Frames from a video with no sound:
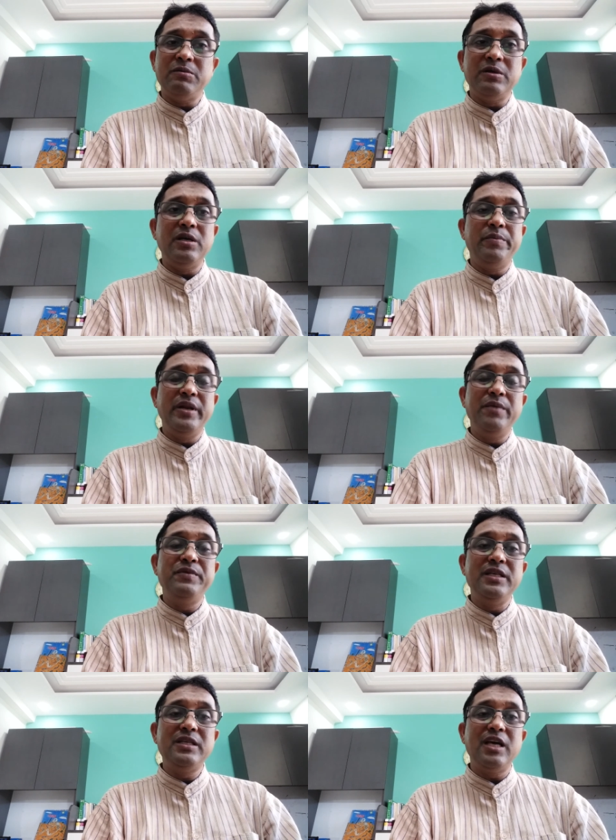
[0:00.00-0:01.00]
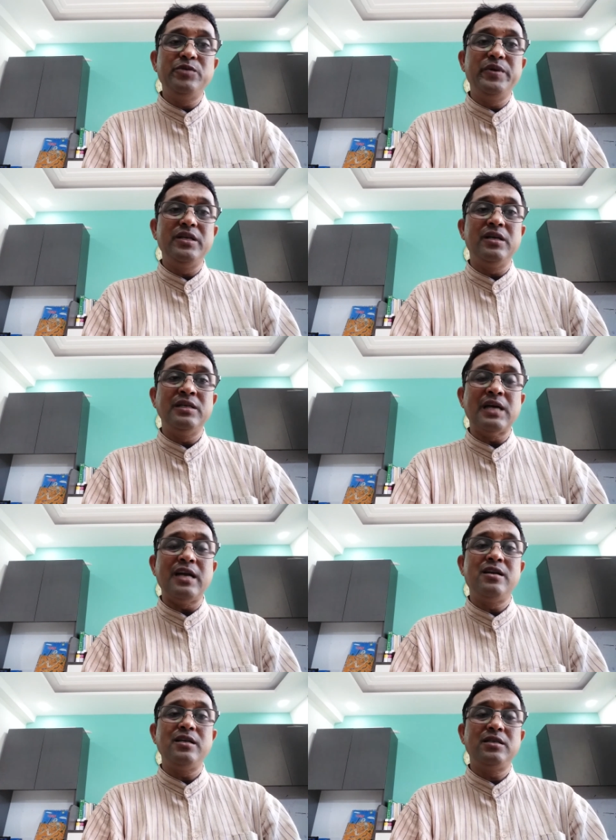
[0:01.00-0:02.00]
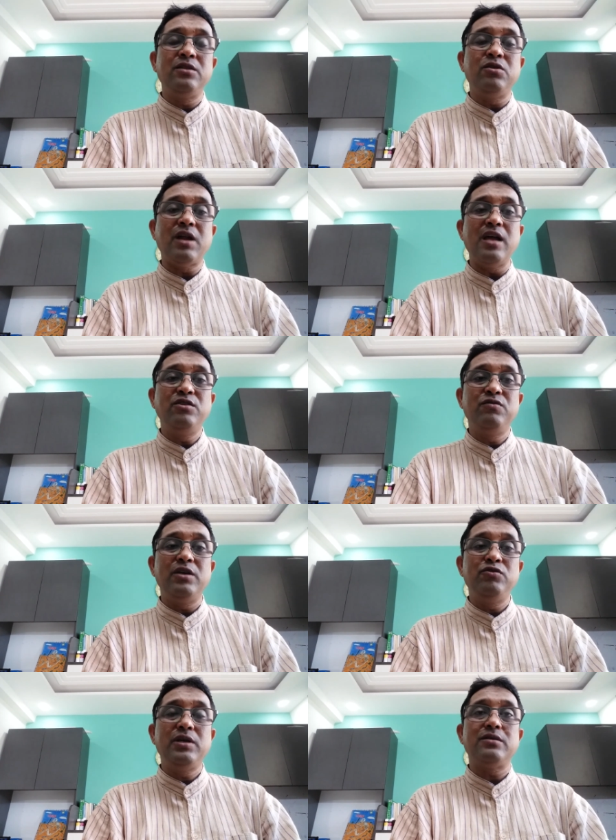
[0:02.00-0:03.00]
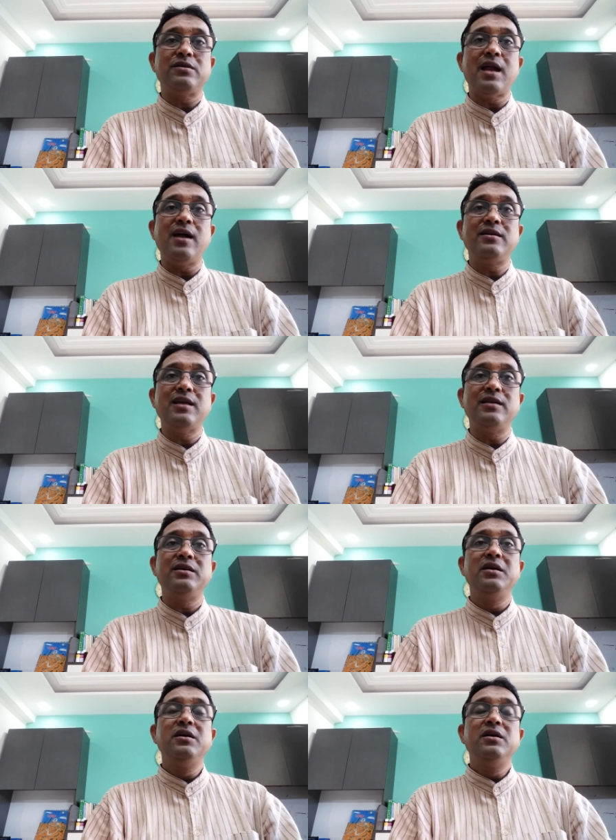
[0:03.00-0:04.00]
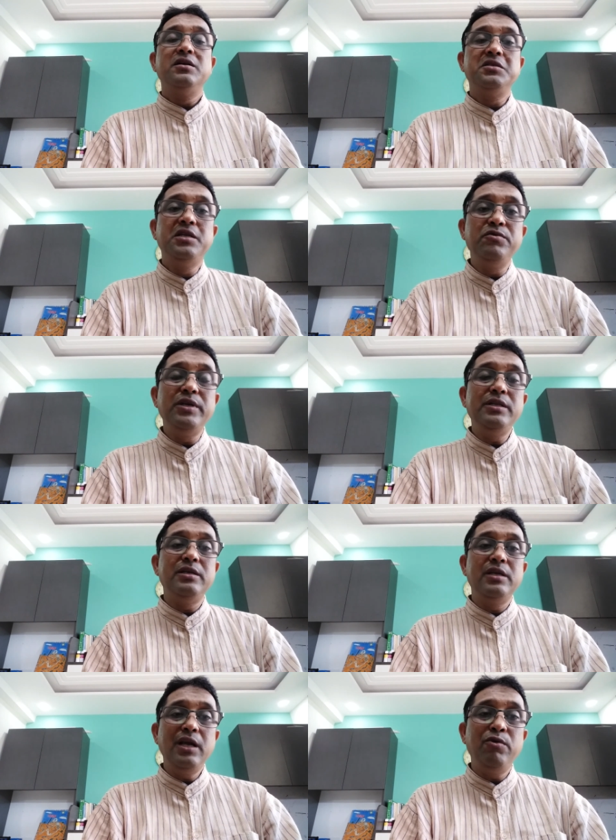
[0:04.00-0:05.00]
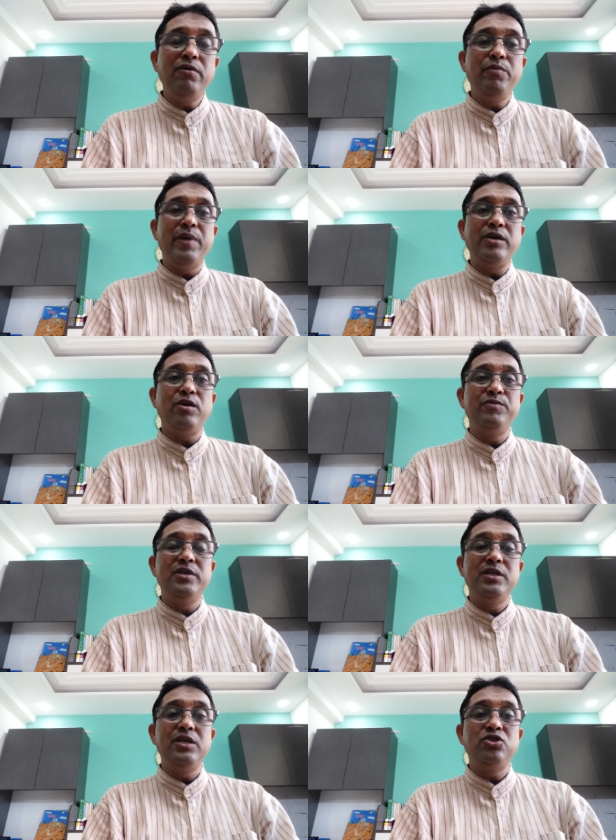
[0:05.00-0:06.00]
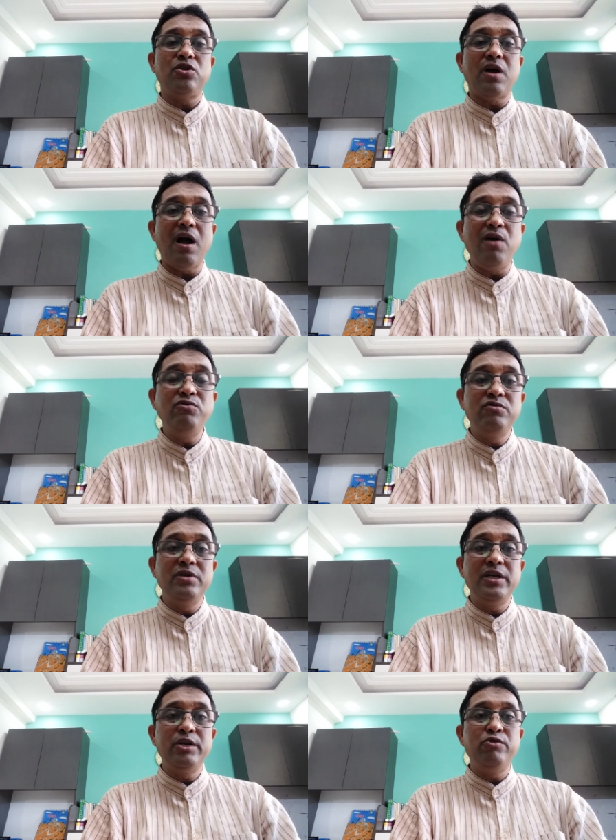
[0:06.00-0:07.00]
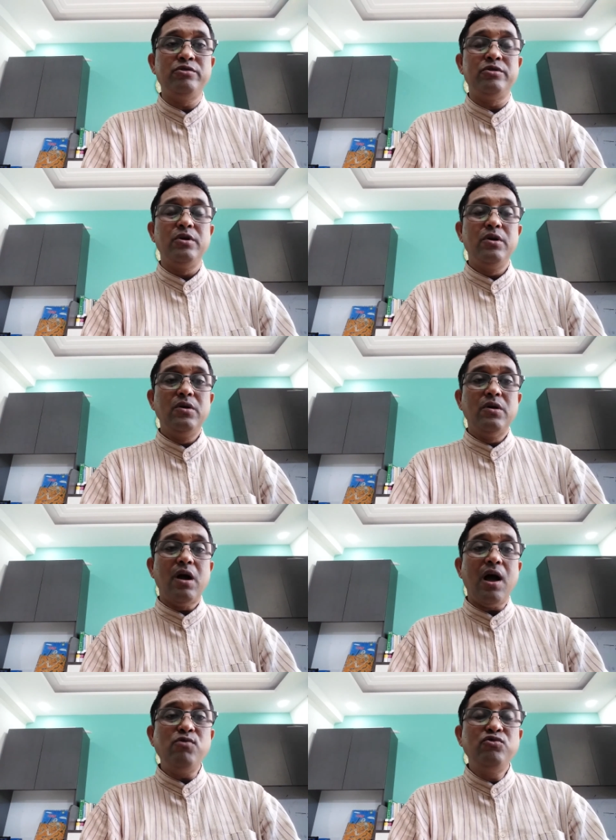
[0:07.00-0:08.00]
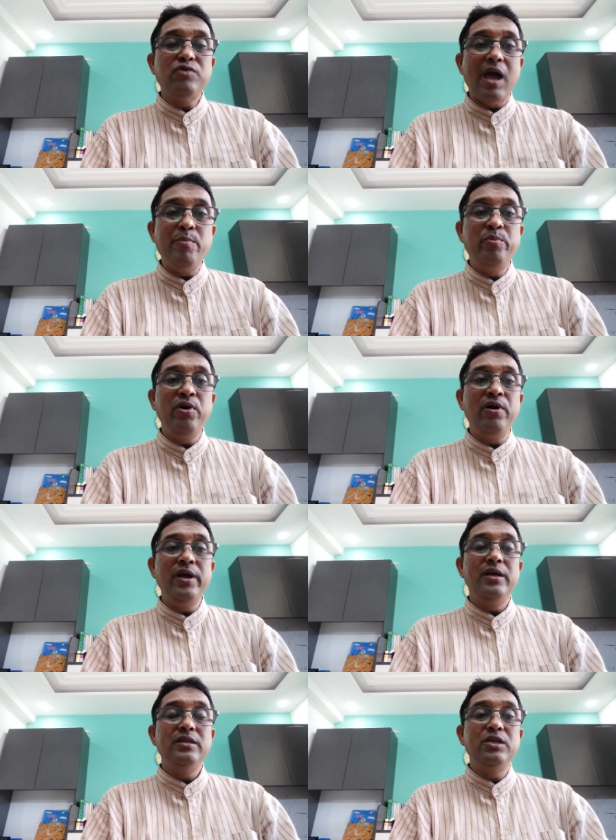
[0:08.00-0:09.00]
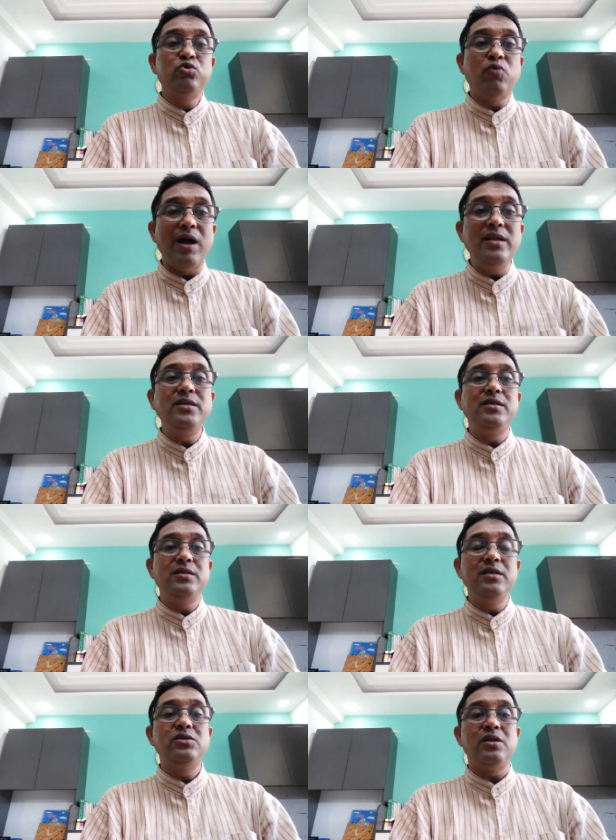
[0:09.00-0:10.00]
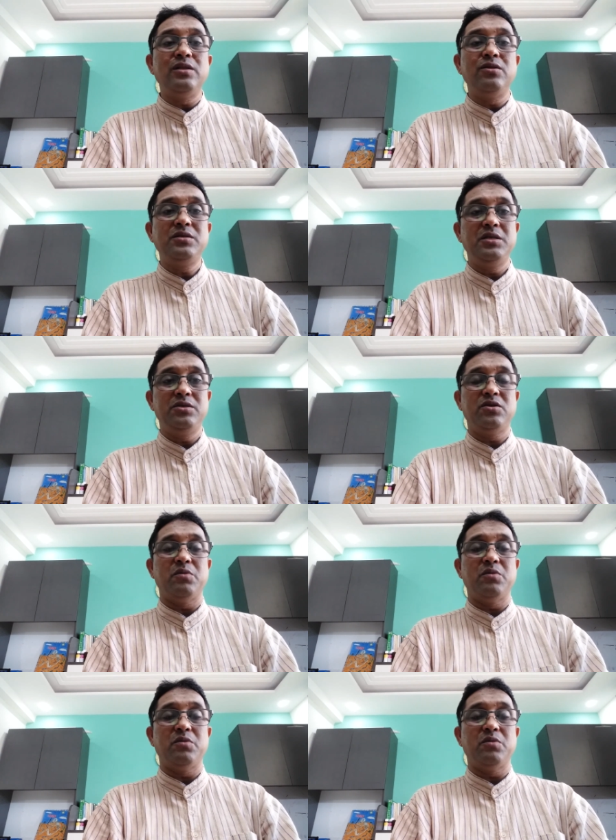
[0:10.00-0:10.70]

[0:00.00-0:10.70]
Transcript: even if this has been addressed in the Right to Education Act, that during the recruitment of the teacher, how to recruit, how to employ the quality teacher in the system.